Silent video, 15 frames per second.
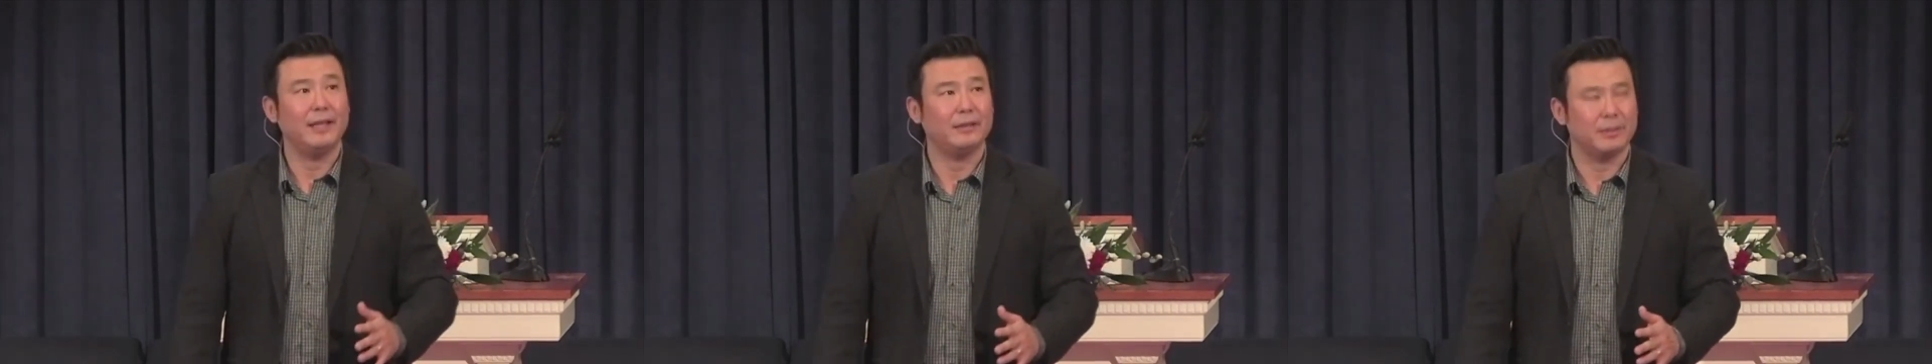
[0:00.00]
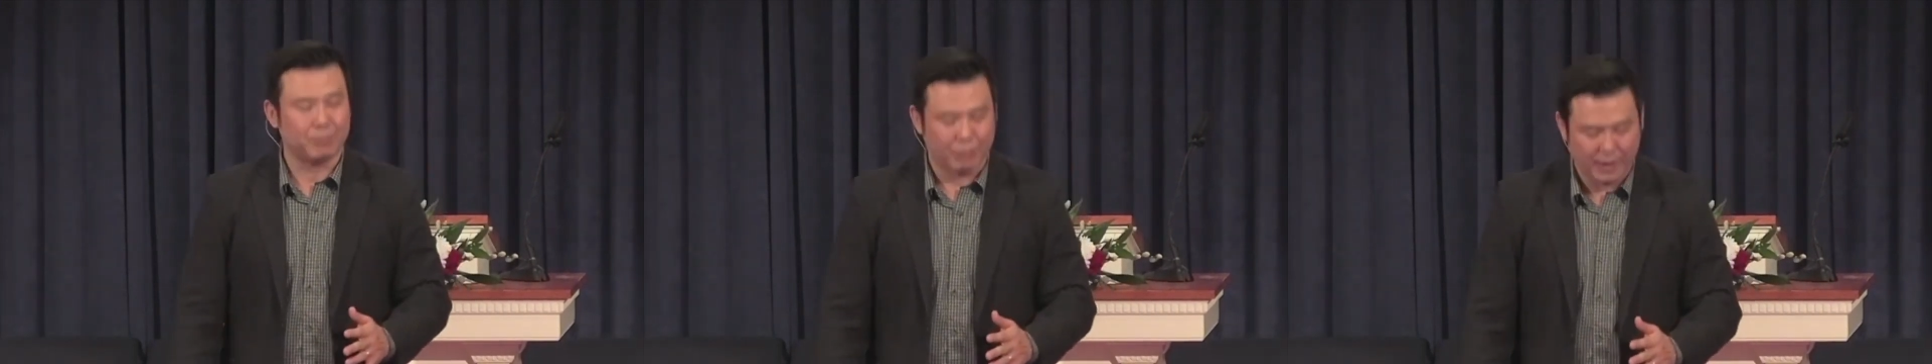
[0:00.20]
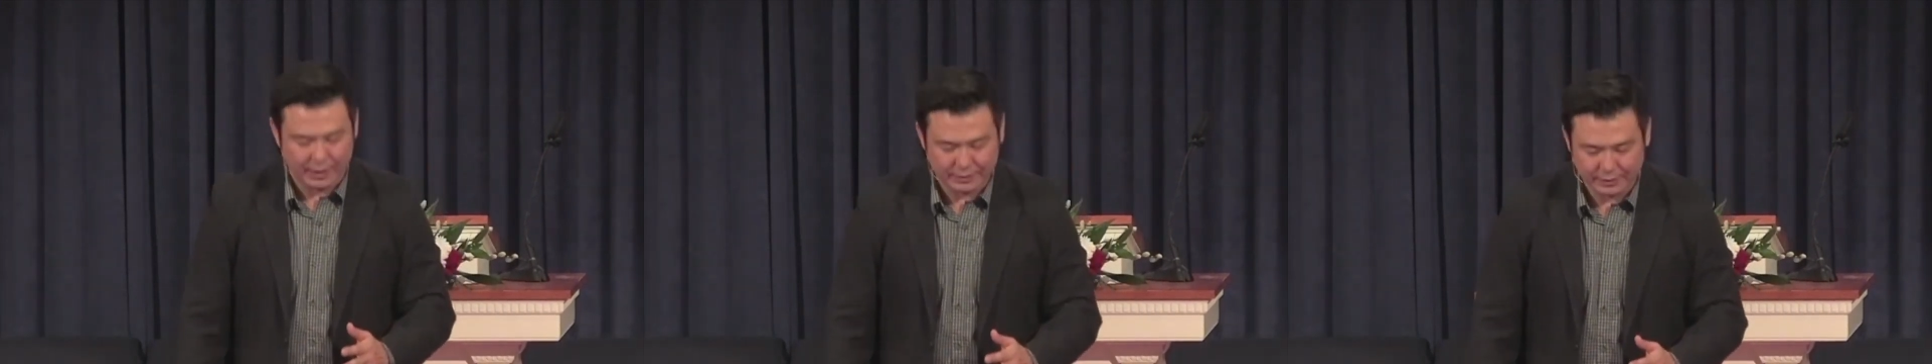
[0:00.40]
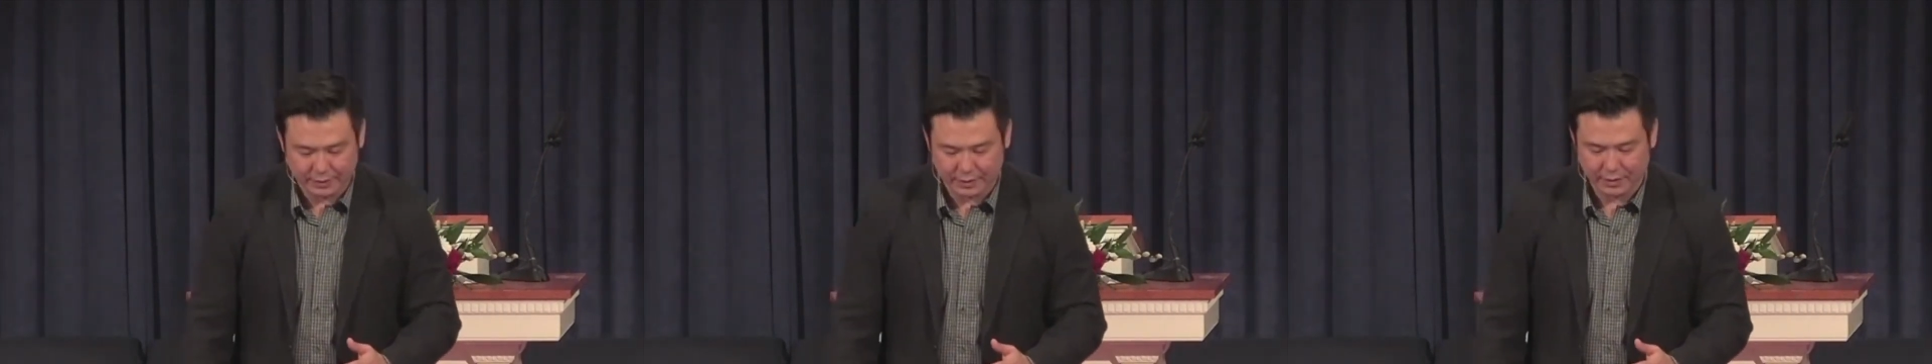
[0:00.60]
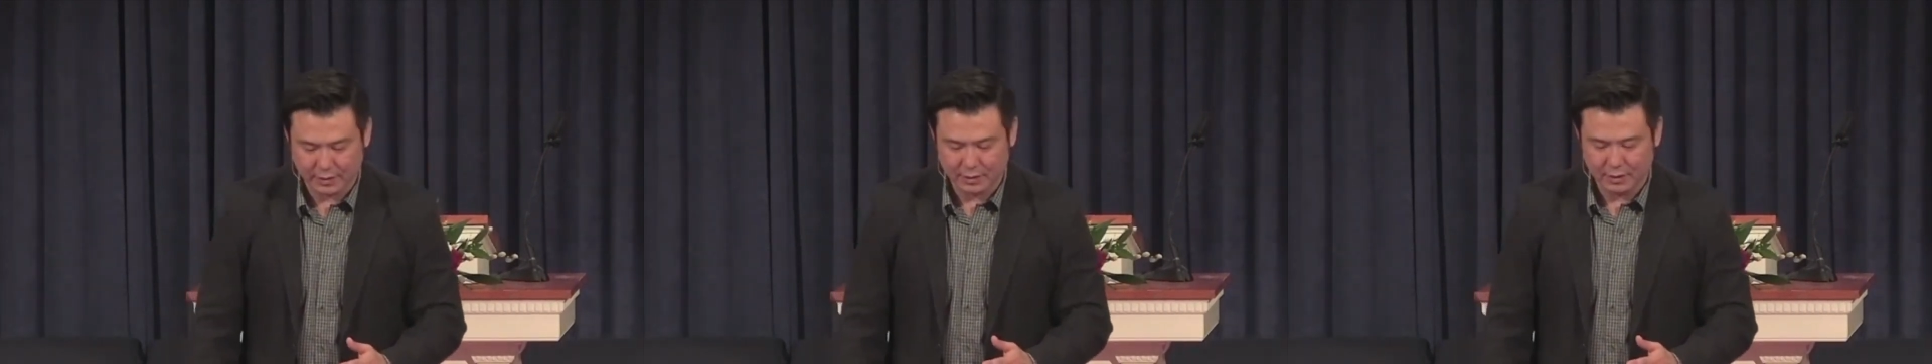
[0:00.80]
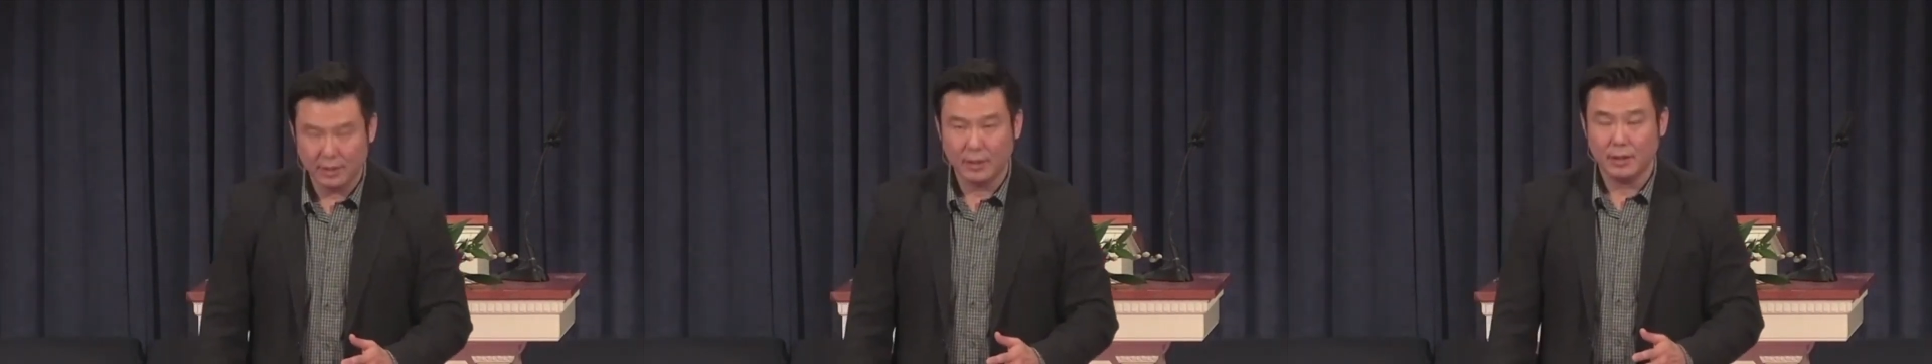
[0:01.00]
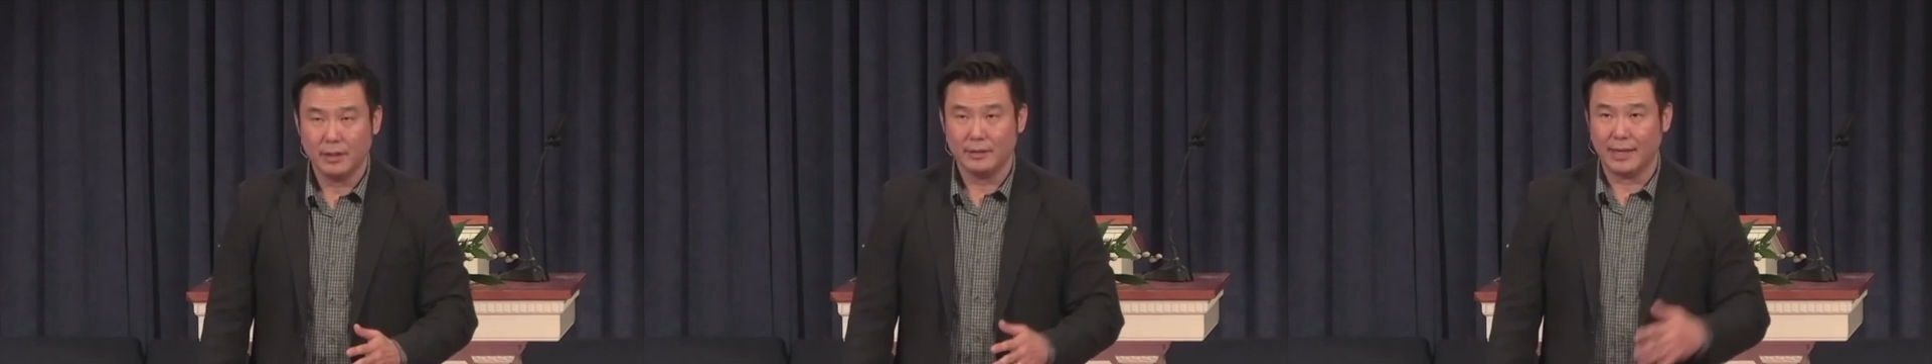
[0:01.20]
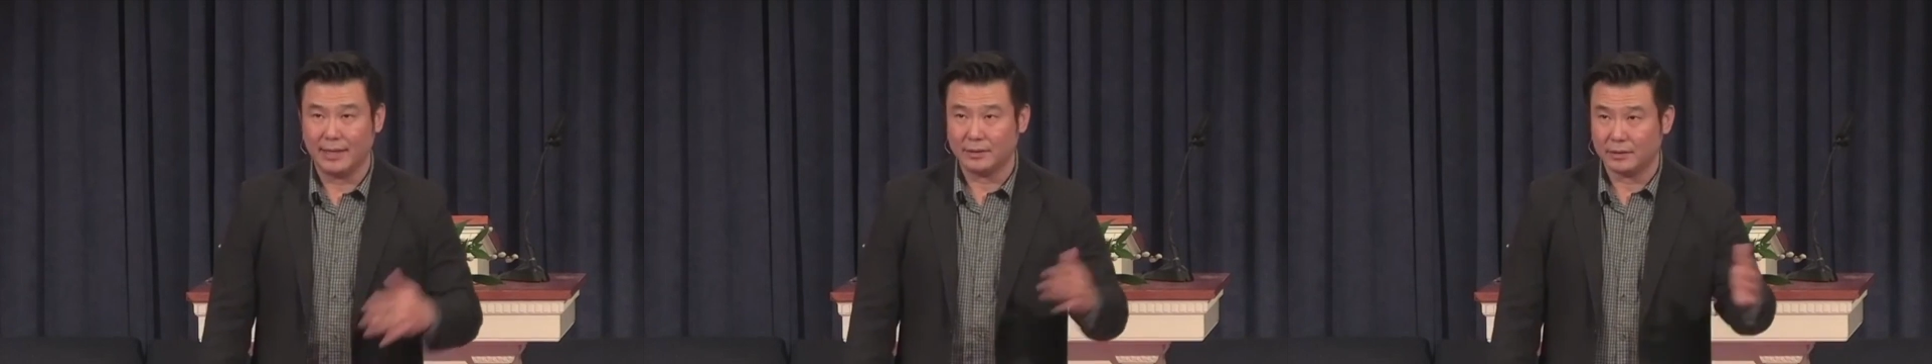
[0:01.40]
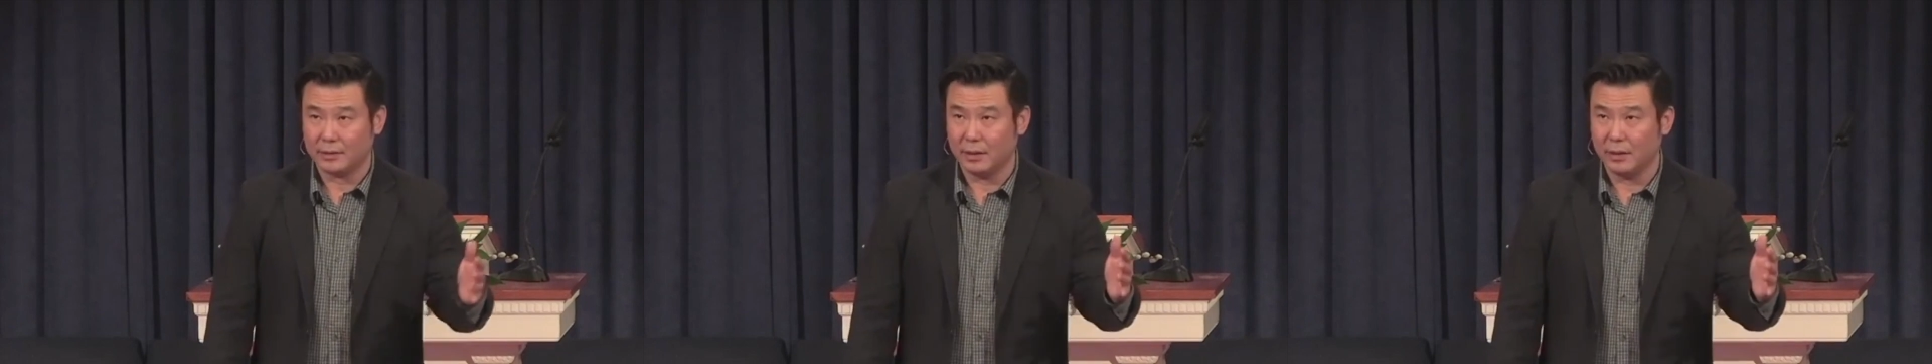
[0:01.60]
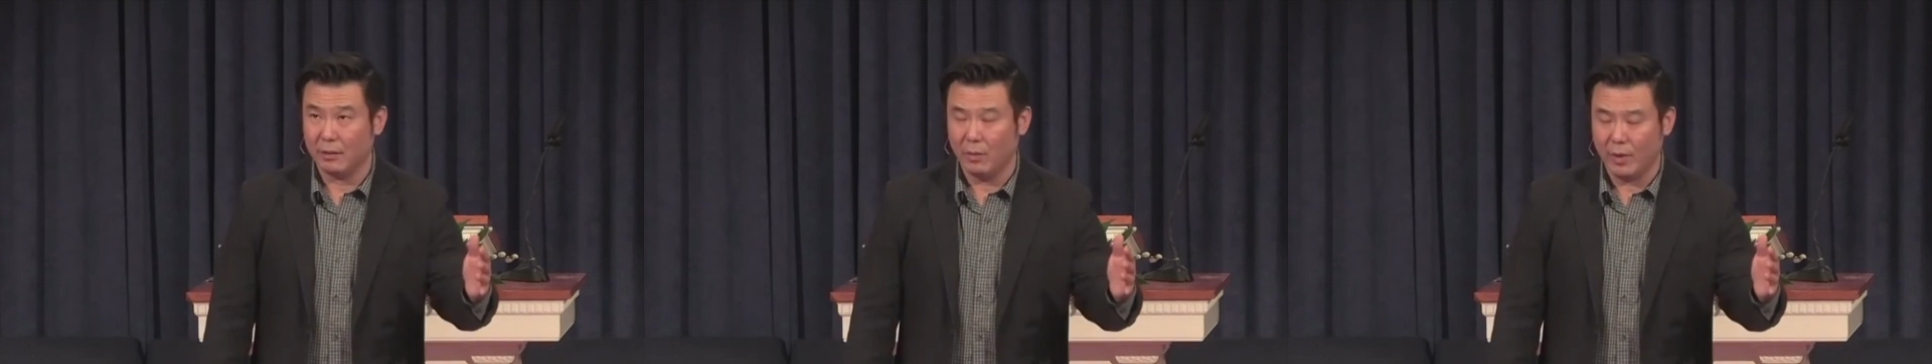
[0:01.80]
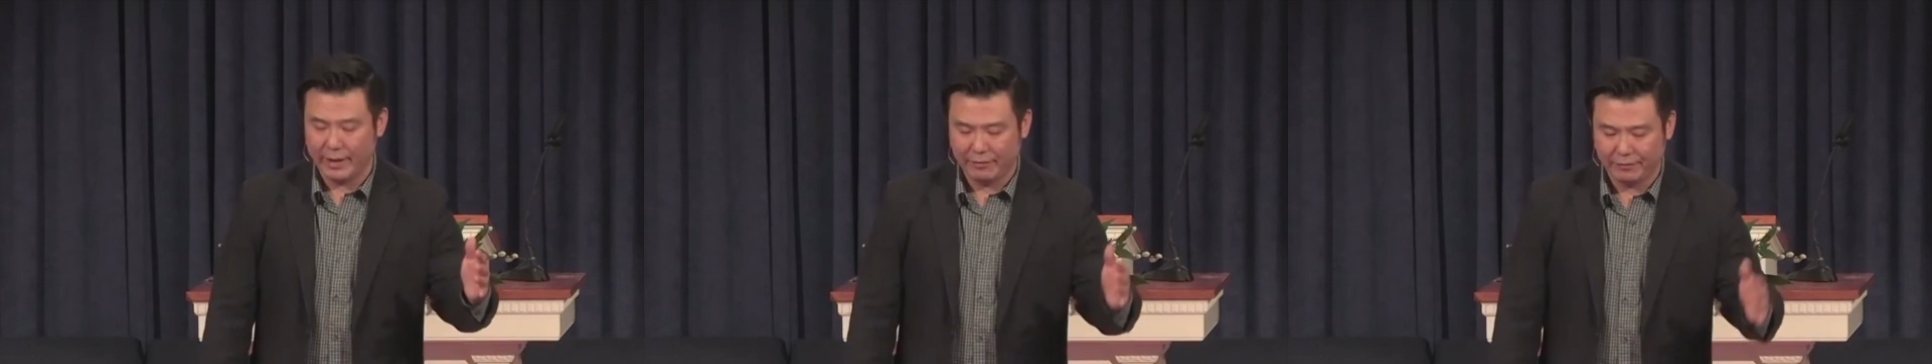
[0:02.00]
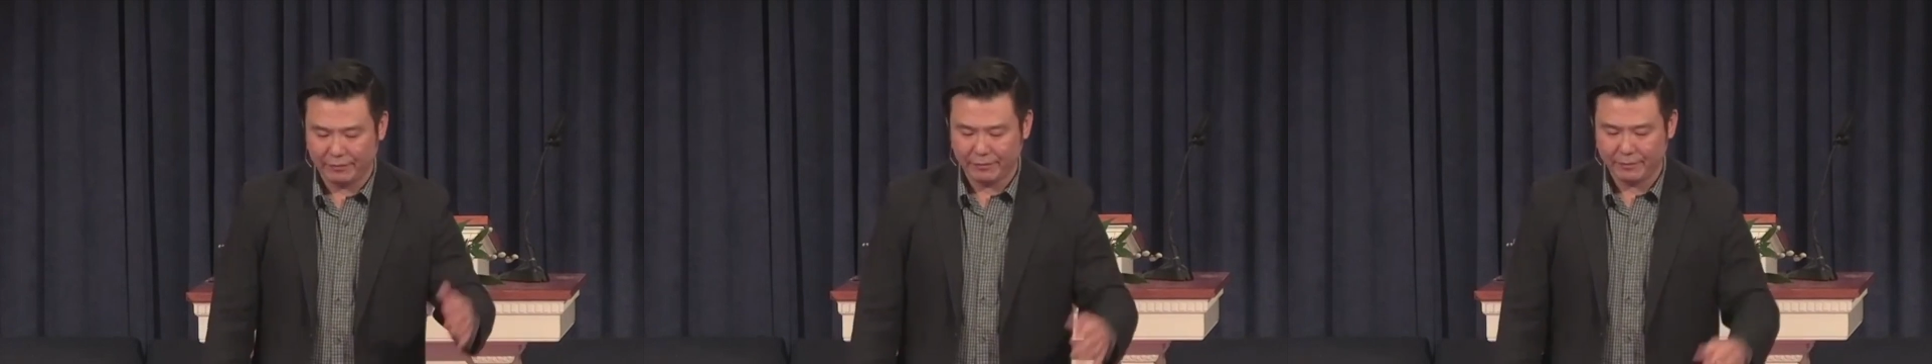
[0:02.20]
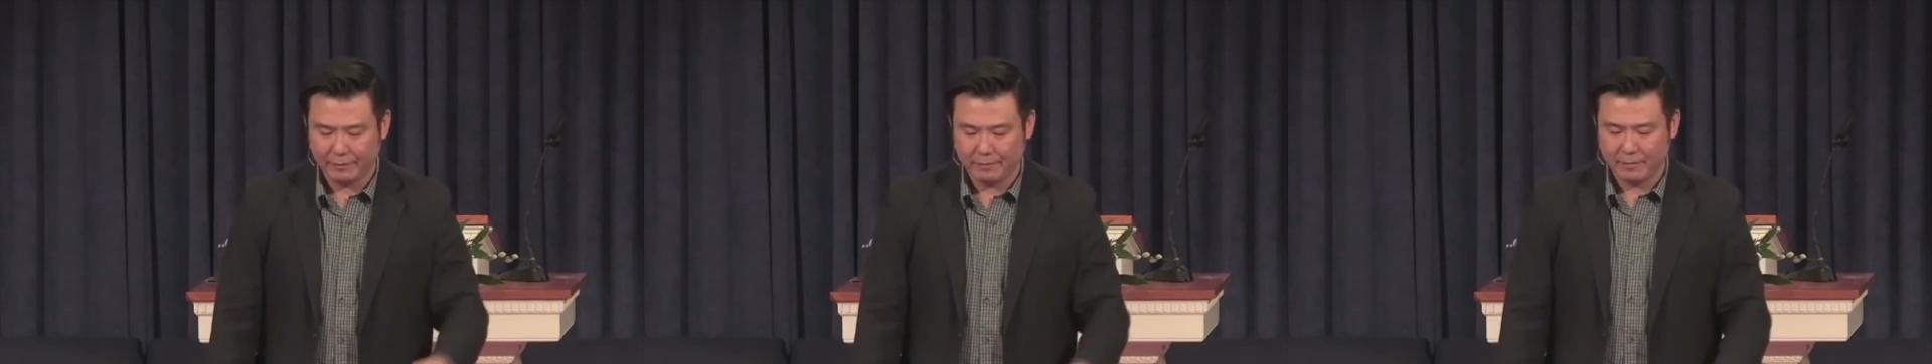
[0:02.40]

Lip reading: depressed. That's the wife.